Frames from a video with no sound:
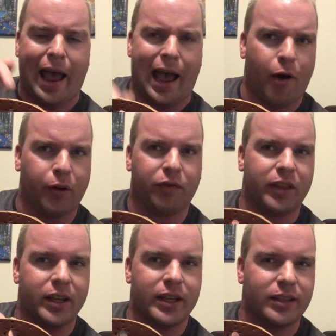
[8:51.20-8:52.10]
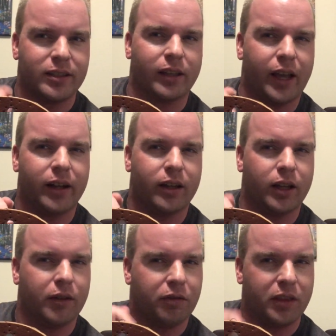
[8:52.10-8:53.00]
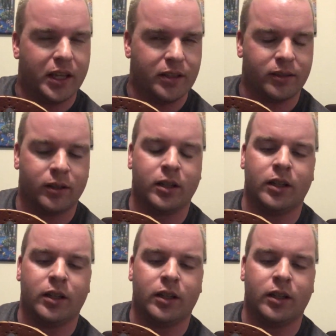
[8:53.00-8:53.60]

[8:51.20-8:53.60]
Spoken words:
out of the inside of this.